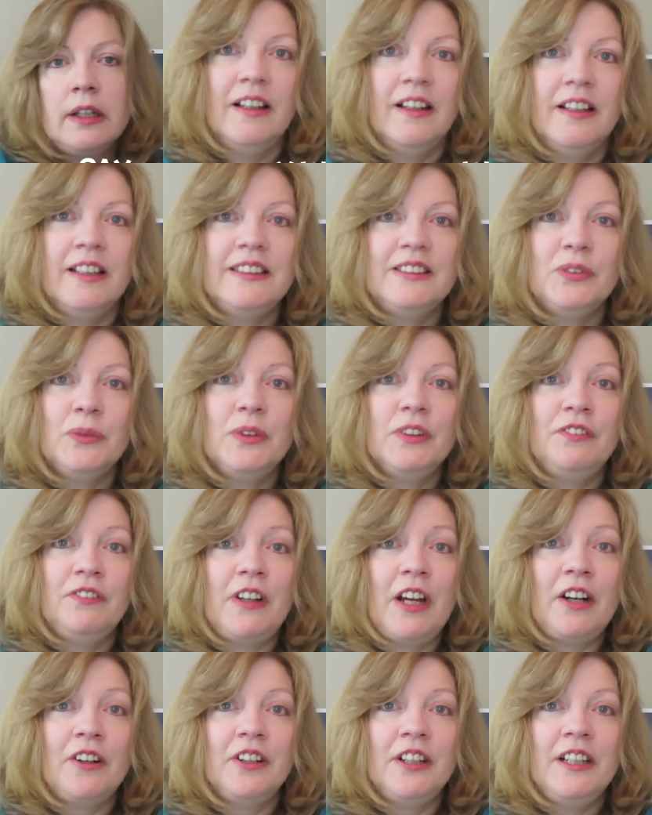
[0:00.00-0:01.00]
This will
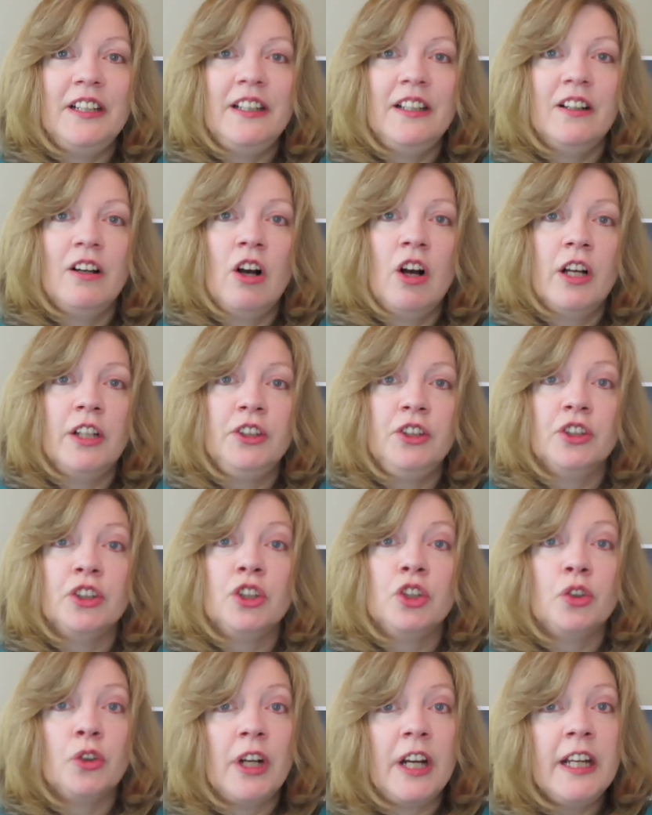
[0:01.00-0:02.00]
vary on your
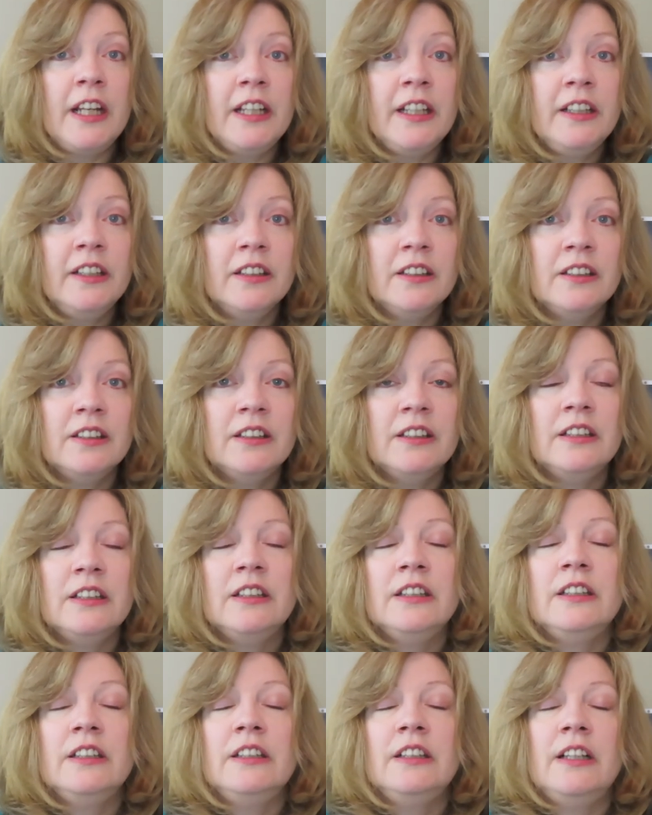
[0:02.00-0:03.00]
grade
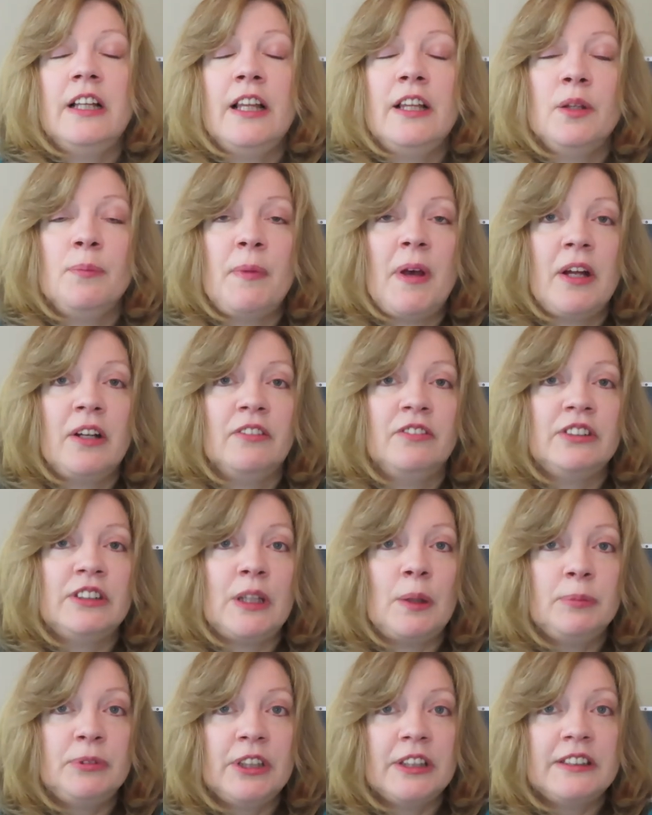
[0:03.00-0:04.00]
and the amount of
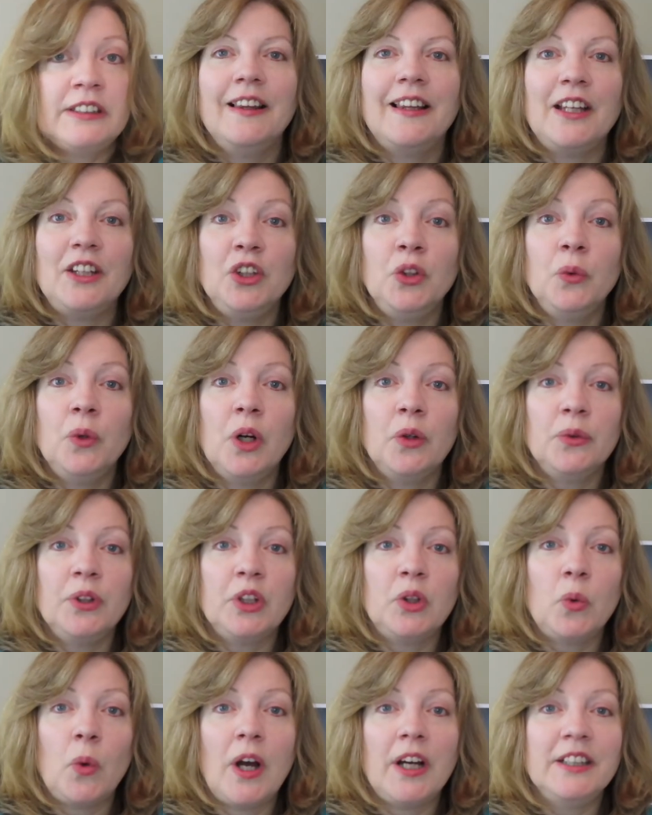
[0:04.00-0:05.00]
subjects that you are
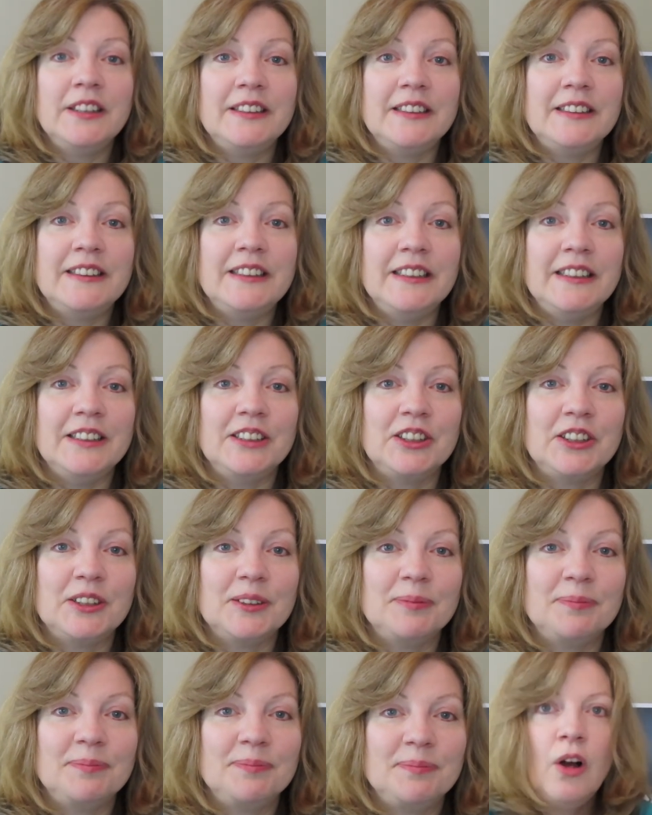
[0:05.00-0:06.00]
required to teach.
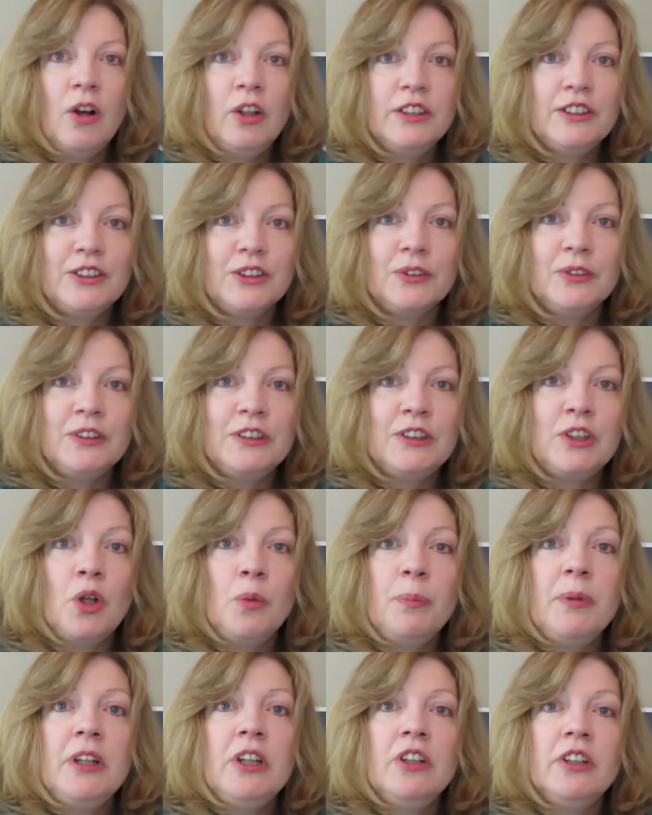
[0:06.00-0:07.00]
Also,
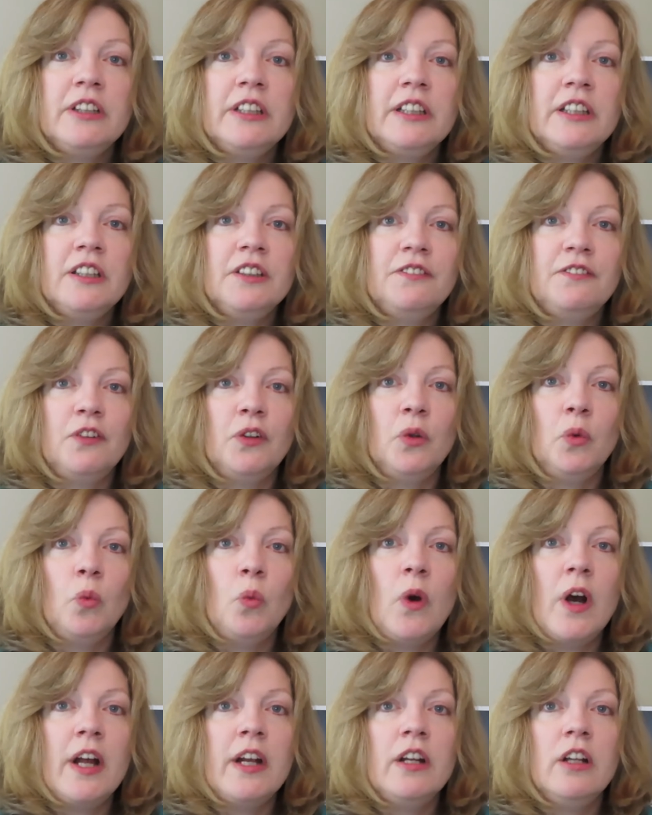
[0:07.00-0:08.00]
don't be looking for
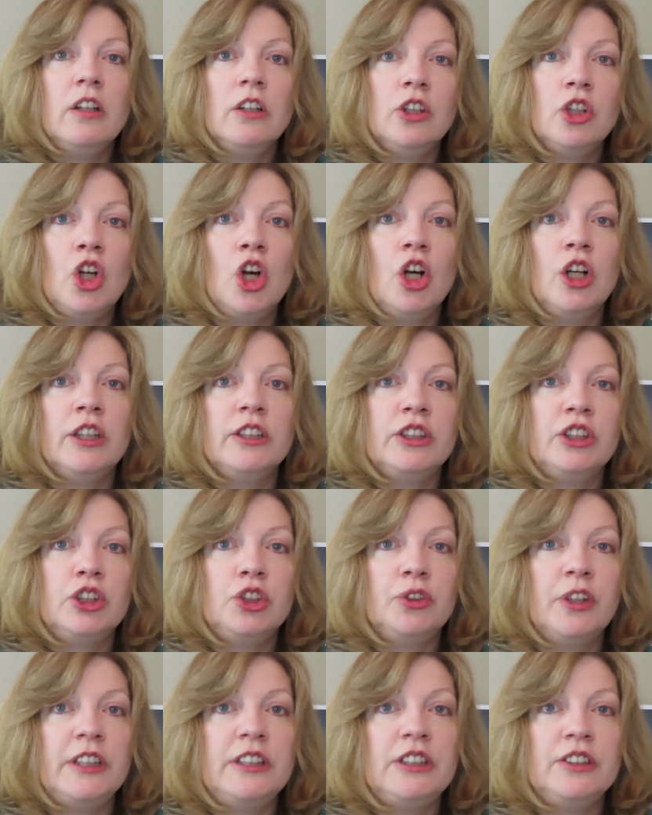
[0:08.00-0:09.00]
one long
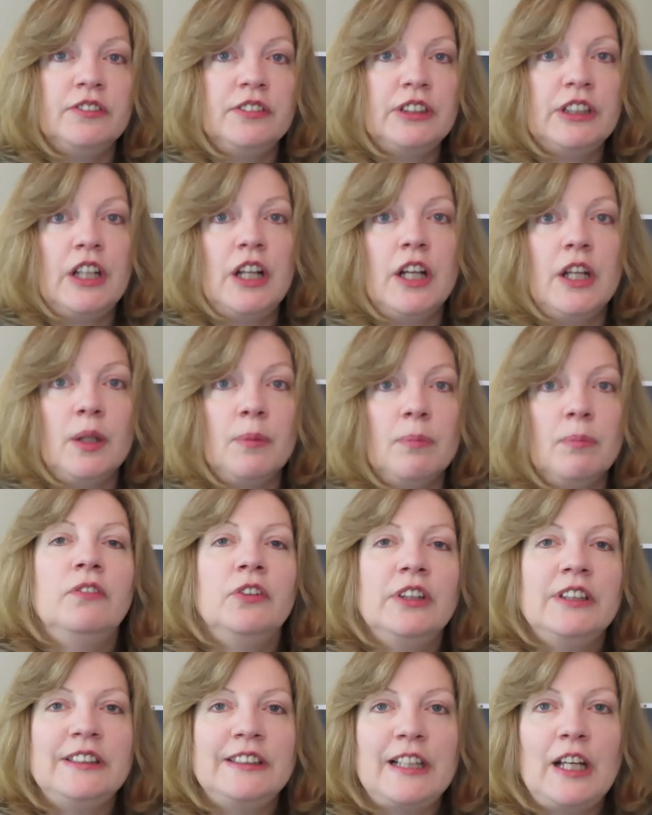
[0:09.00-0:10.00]
stretch of time. For
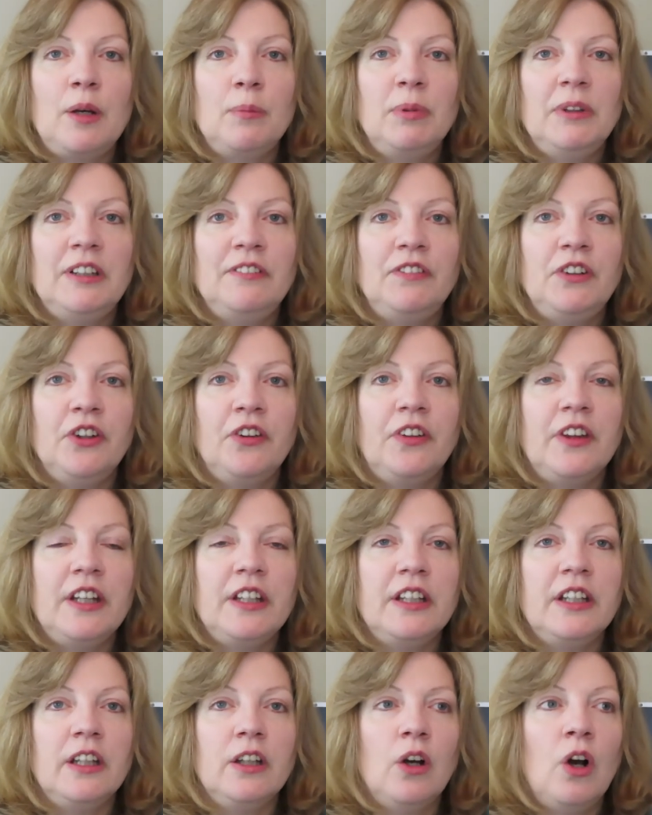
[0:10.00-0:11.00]
example, if you're
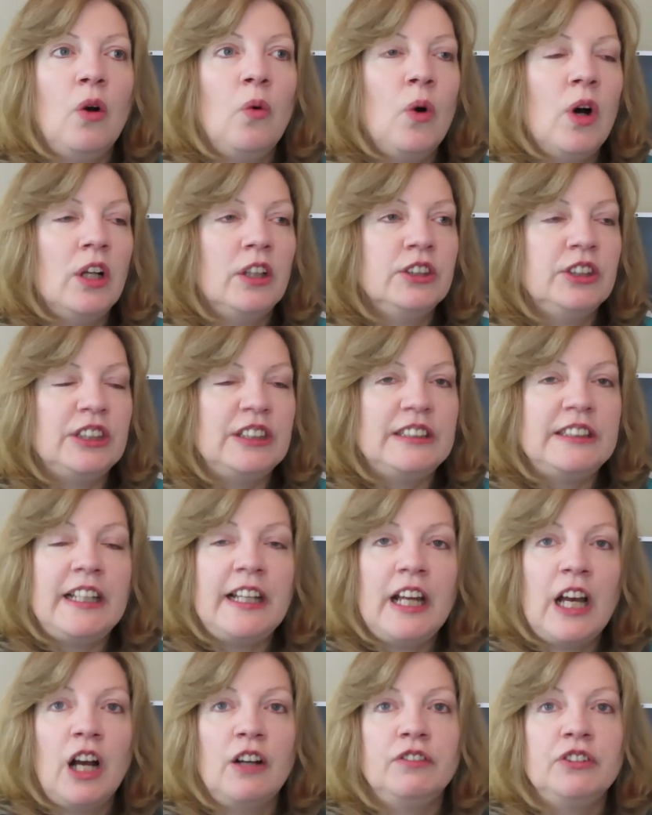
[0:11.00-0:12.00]
thinking, oh, I'll just stay
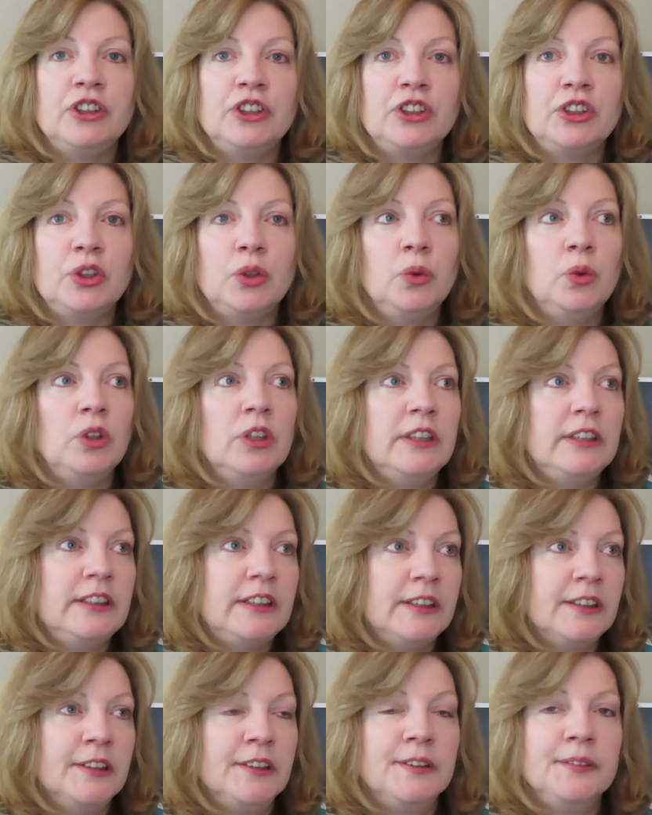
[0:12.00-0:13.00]
after school
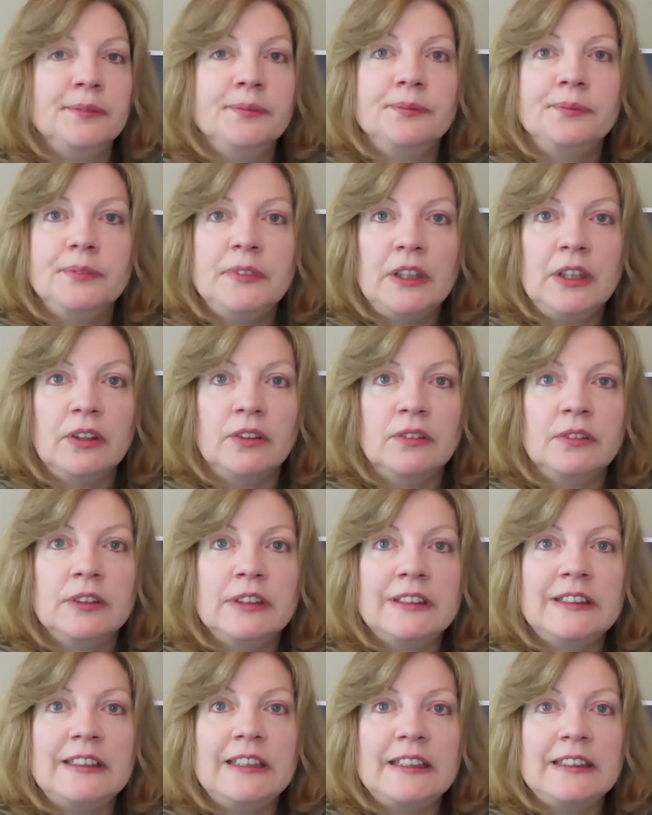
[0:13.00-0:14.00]
until, you know,
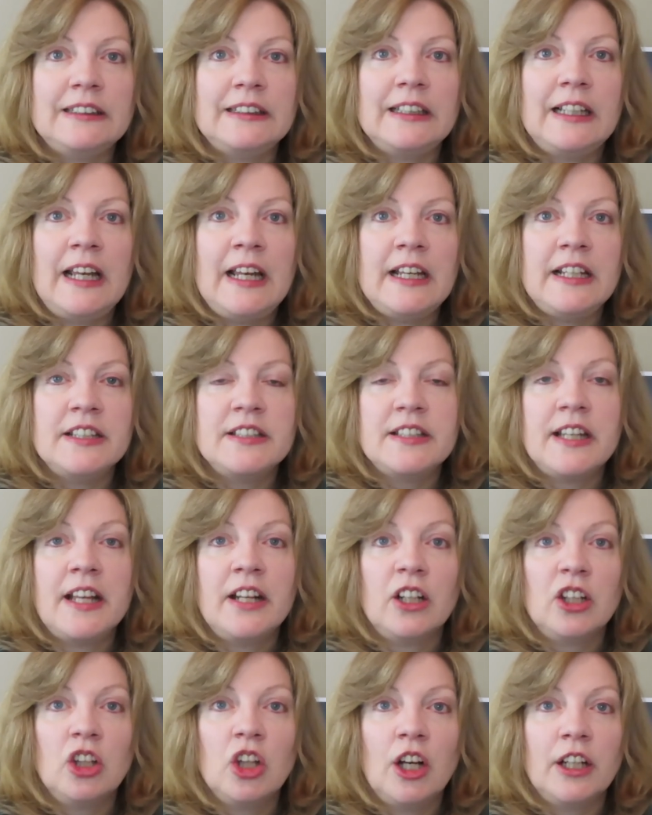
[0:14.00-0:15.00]
six, eight, ten
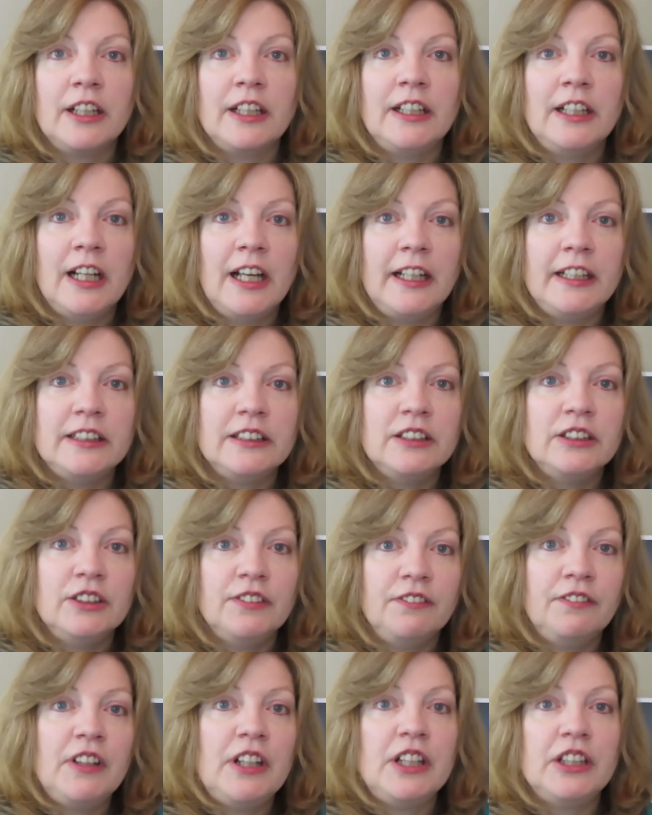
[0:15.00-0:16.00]
o'clock at night to
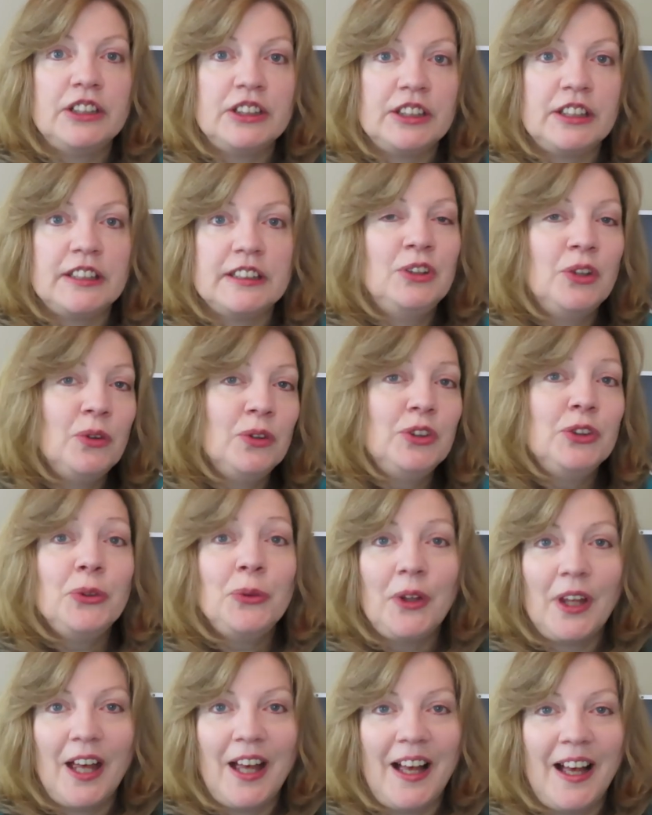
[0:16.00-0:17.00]
finish that. Don't do
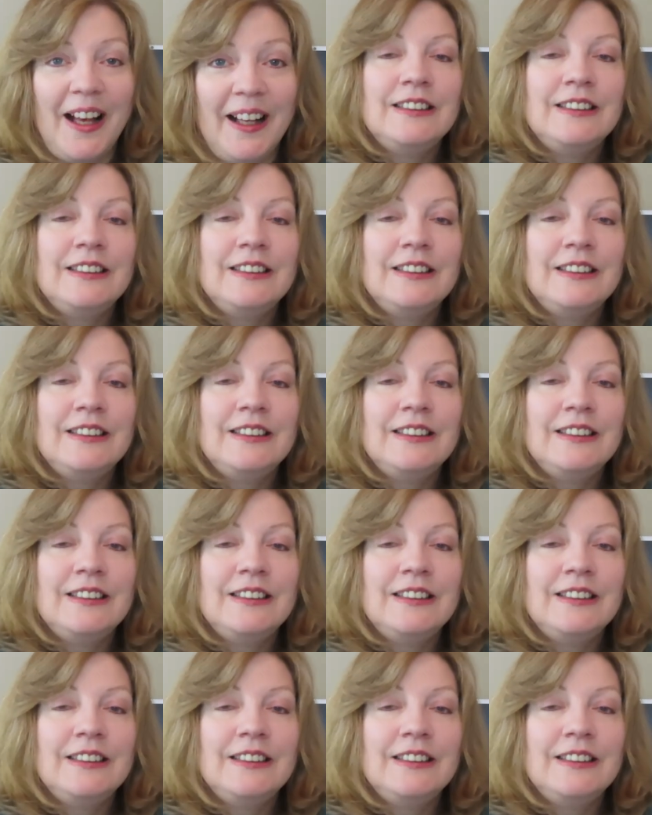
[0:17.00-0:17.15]
that.